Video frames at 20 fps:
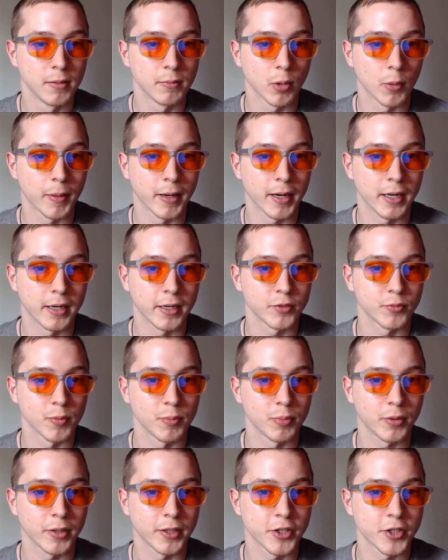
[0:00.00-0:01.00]
Probiotics
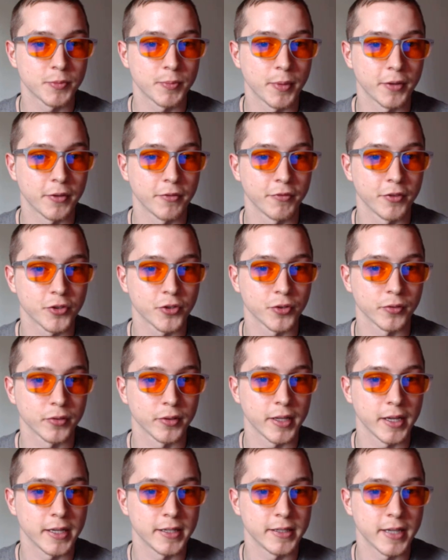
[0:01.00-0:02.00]
replenish
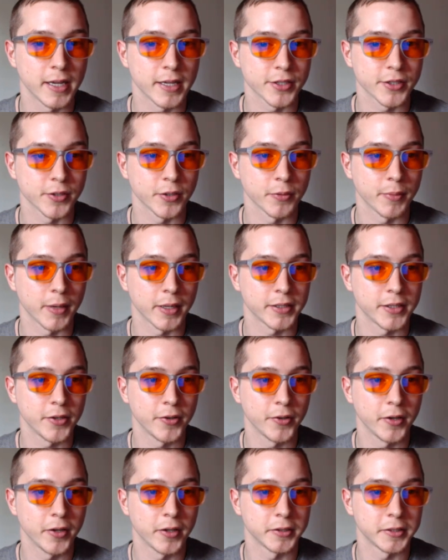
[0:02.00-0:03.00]
beneficial intestinal
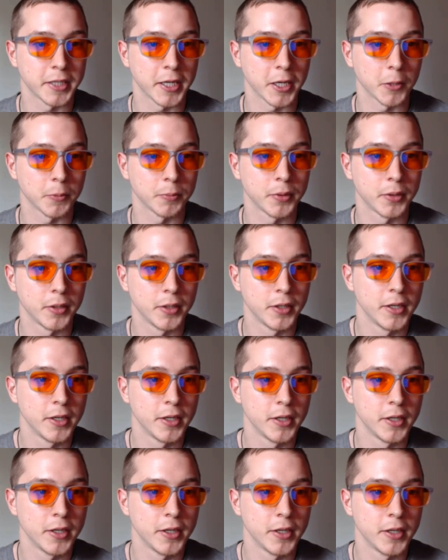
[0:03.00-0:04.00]
bacteria and help
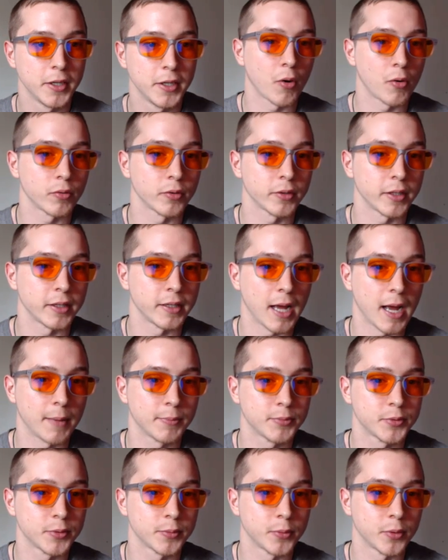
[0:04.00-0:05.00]
keep your colon in
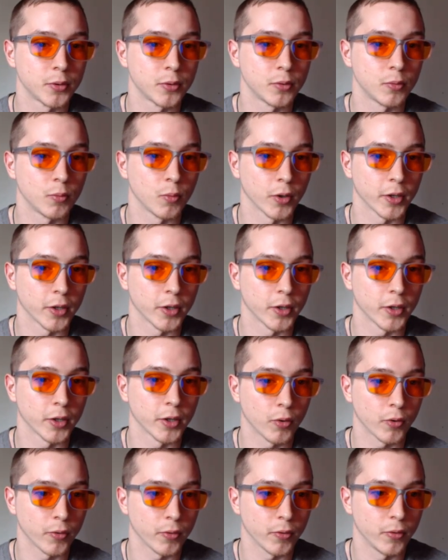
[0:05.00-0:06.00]
optimal working
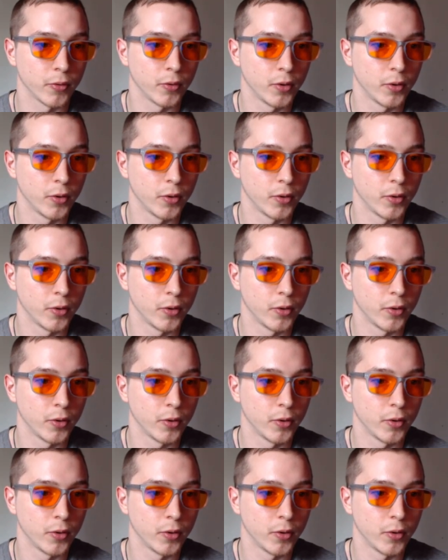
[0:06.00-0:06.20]
order.